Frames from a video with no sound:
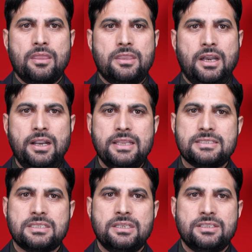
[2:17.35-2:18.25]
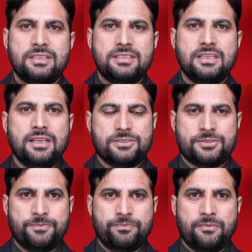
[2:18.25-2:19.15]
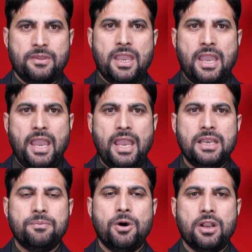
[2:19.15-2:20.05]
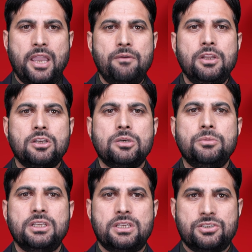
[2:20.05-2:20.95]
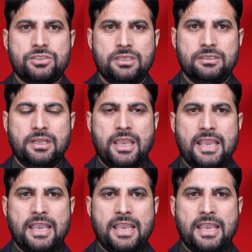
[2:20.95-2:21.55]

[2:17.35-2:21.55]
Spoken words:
Third is distance. And for every communication,